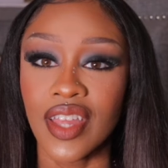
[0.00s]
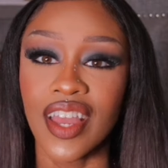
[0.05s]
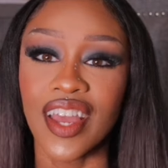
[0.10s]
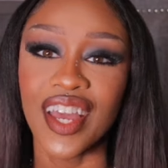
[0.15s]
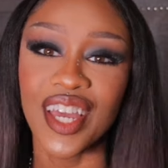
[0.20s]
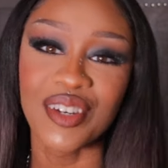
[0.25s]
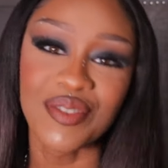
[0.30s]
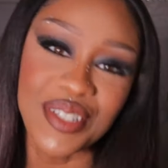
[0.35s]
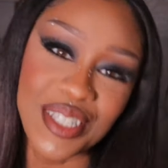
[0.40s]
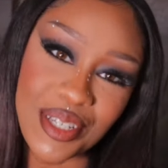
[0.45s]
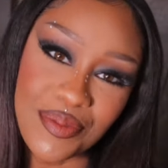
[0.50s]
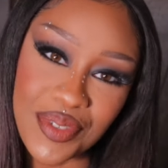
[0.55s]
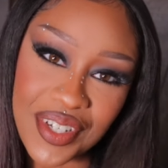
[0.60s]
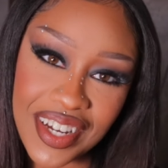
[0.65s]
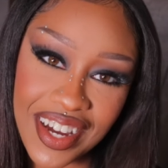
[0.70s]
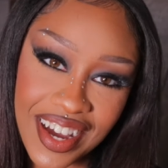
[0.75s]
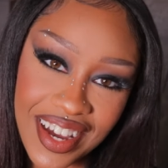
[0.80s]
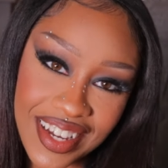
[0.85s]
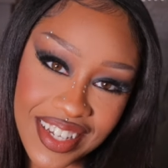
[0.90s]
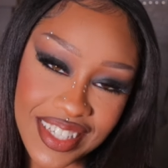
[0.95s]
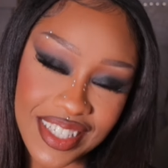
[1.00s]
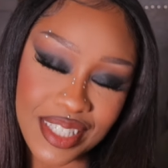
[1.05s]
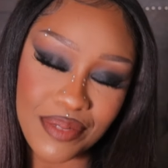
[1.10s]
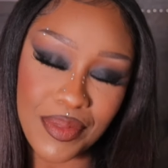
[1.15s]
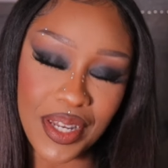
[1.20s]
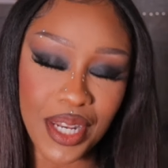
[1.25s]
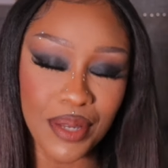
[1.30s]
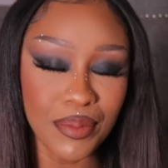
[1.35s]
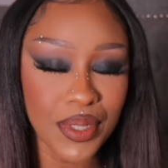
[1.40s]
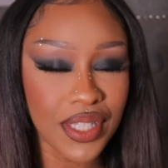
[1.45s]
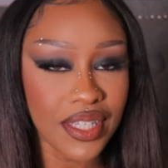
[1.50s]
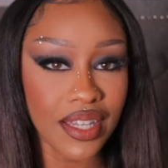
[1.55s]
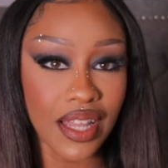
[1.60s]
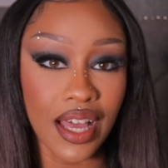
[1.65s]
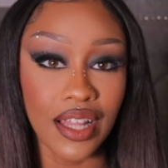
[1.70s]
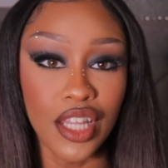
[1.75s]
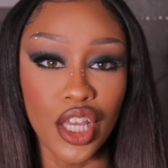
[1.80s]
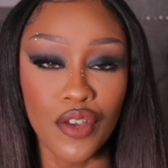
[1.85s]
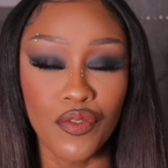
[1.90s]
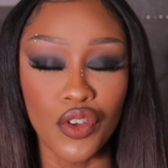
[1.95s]
Hey, what's up you guys? My name is
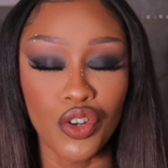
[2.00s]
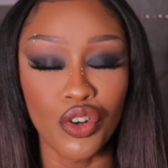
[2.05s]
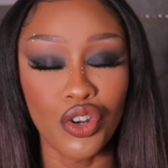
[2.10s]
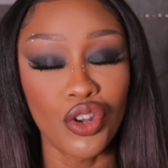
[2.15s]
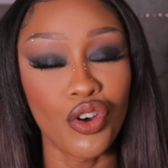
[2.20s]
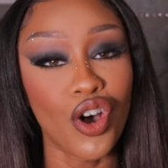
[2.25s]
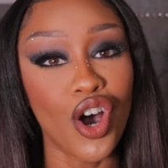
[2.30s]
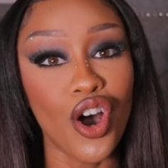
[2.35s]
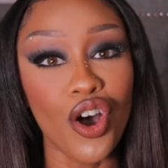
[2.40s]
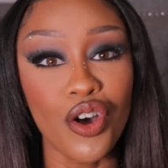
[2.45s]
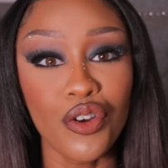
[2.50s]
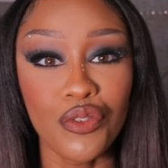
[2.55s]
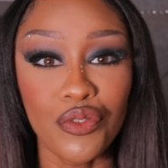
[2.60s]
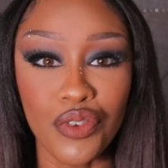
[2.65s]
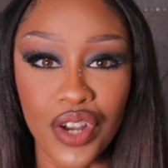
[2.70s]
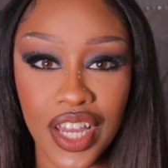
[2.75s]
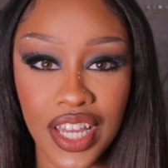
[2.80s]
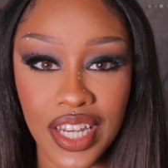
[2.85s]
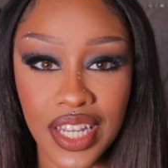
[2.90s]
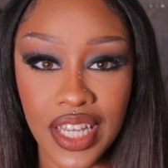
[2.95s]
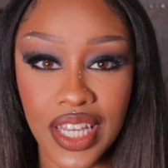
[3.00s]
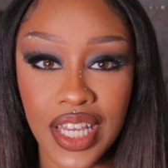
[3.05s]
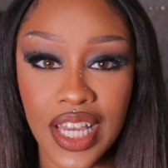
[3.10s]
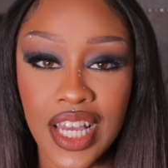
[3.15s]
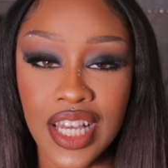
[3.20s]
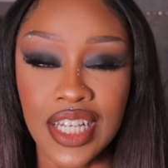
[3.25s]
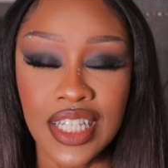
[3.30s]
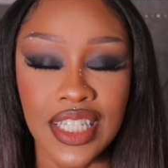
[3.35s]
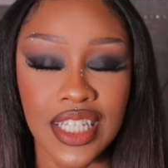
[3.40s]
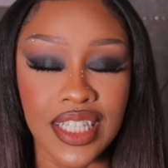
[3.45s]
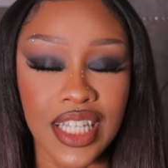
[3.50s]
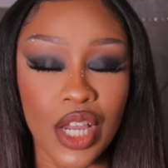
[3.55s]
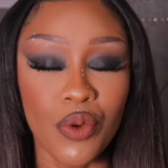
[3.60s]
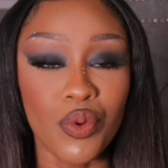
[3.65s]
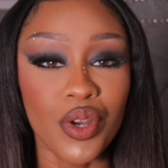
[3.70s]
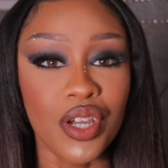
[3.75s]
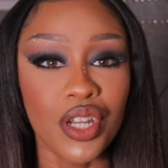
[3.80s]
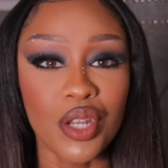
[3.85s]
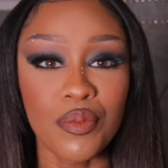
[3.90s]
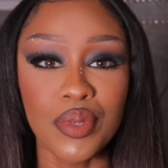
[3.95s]
Delilah. If you don't know already, today
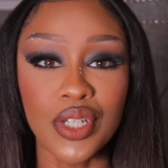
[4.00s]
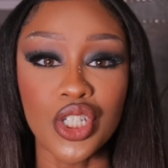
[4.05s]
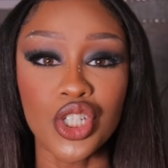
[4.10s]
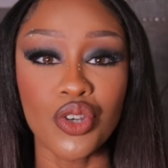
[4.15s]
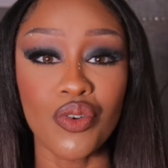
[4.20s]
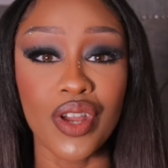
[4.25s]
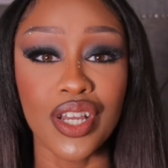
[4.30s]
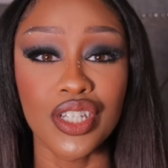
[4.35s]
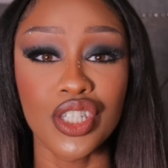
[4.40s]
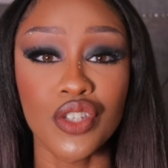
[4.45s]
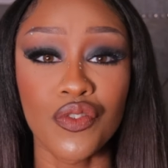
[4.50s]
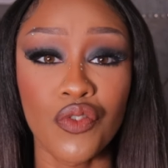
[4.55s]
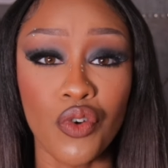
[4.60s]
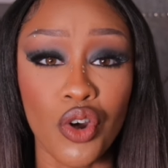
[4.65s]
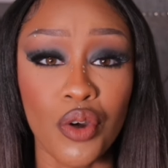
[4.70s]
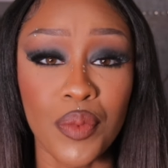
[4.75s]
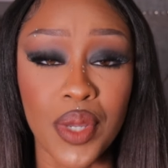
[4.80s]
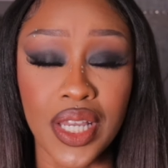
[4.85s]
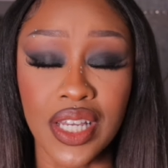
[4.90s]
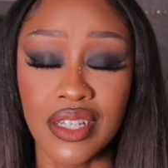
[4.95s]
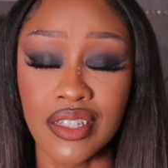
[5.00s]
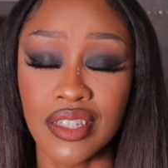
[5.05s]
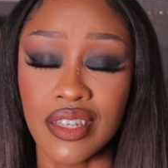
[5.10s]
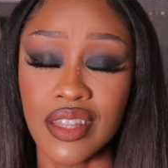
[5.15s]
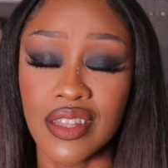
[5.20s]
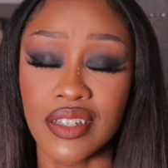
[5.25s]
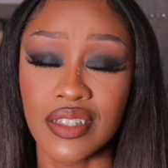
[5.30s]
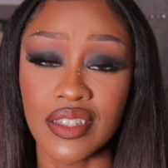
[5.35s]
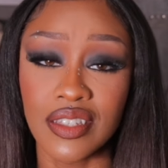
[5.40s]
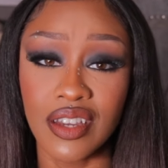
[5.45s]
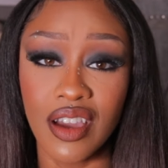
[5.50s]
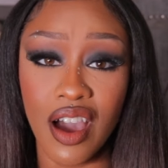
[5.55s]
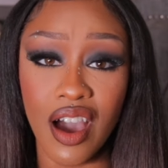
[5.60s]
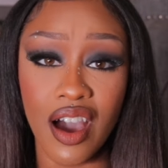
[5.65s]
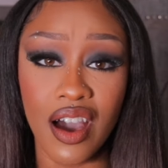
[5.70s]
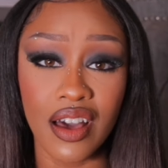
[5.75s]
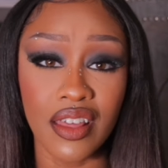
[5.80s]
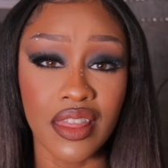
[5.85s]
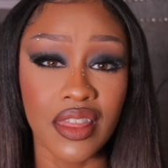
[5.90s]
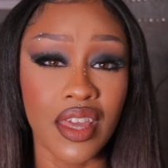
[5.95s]
we're going to be transforming into this
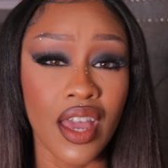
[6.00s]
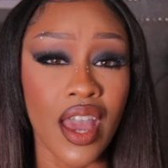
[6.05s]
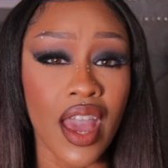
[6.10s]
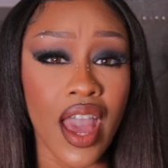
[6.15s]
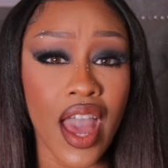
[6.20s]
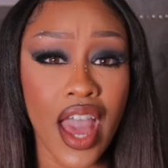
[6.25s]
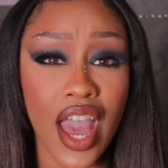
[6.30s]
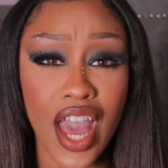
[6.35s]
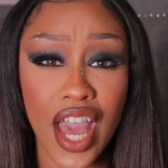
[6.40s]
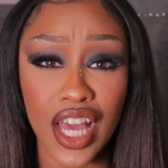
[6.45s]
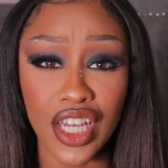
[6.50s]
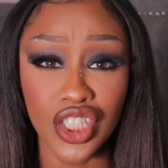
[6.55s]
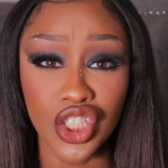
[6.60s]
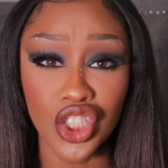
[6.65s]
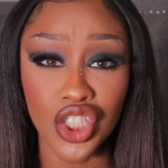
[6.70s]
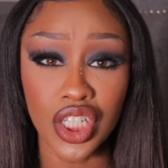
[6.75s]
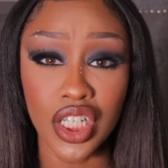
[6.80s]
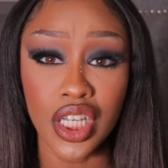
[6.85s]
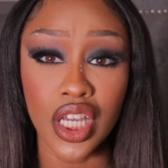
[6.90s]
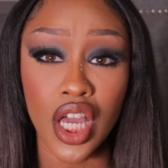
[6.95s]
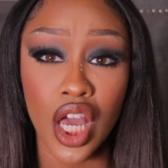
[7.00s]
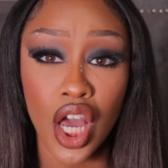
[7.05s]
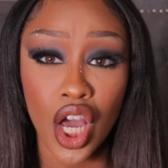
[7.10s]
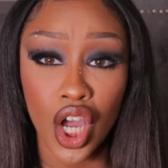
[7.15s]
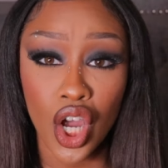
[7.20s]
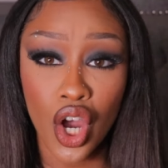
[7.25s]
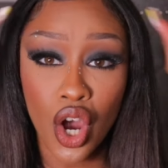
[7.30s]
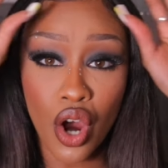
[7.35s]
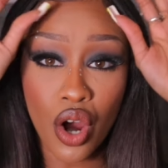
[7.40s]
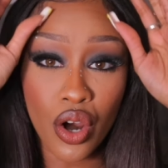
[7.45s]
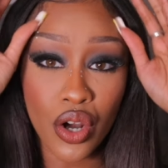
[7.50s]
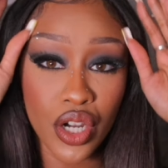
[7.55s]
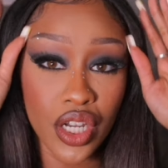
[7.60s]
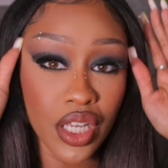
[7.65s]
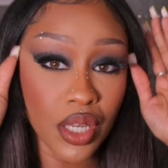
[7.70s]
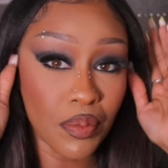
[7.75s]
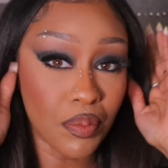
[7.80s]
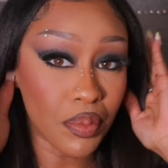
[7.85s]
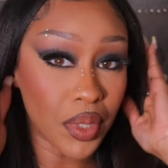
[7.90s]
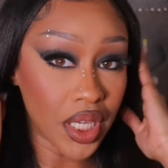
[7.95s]
goth, edgy
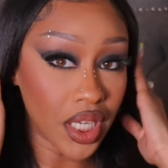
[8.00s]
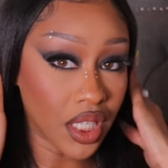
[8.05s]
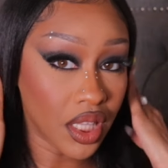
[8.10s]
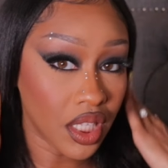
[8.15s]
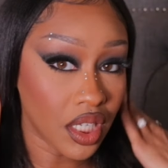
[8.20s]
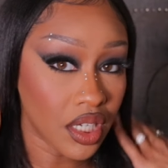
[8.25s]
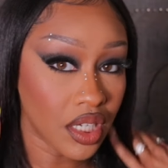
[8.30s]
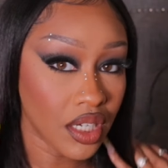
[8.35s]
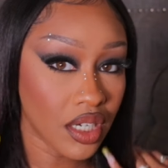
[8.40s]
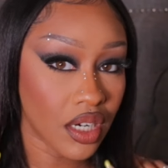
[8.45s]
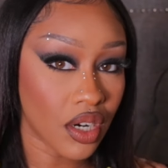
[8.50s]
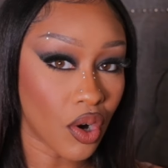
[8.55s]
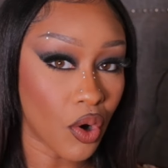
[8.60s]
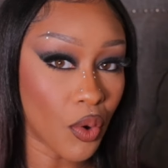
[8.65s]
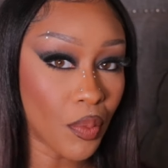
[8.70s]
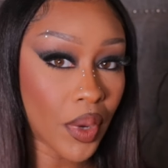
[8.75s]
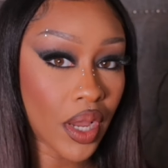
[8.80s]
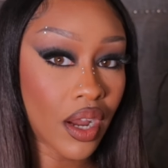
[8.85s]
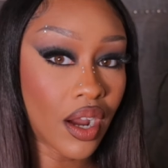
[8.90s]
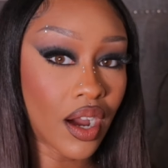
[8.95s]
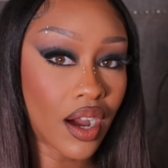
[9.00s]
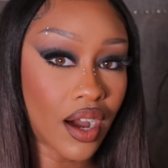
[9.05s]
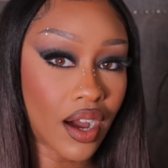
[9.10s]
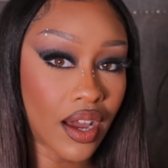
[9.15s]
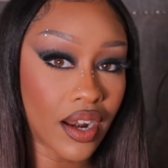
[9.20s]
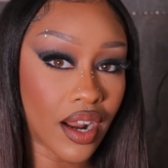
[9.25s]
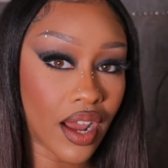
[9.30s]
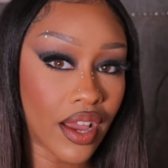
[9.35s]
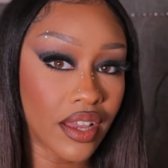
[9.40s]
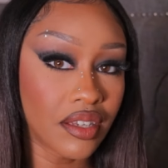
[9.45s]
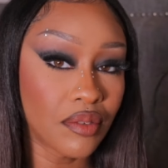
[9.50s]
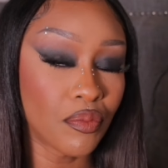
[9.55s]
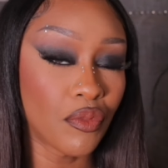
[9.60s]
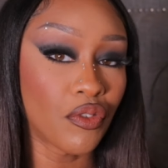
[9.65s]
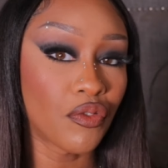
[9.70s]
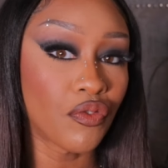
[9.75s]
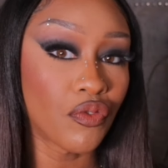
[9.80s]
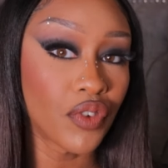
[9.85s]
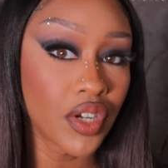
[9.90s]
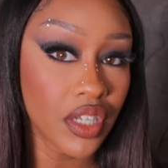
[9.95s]
Cardi B look. Oh my god, I am
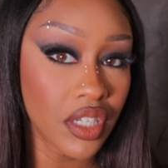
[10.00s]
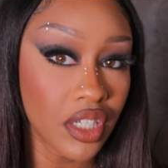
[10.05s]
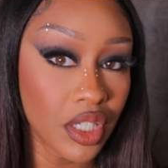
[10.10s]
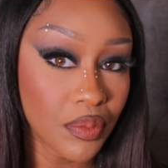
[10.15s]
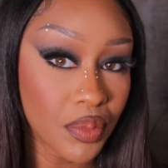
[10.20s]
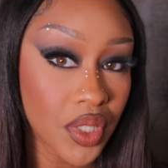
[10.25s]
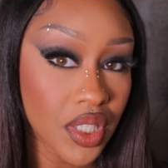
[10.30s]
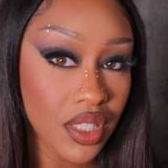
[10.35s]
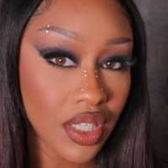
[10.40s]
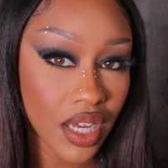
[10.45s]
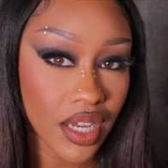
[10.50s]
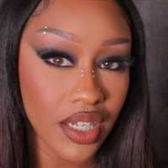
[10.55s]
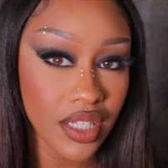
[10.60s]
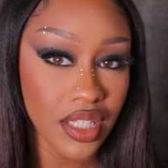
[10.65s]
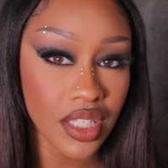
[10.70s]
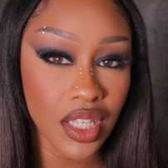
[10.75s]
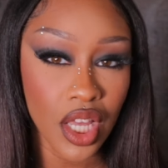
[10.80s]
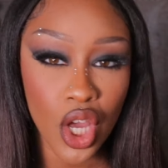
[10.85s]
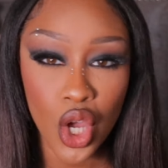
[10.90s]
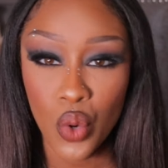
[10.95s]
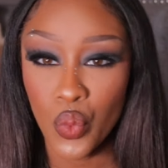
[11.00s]
freaking obsessed.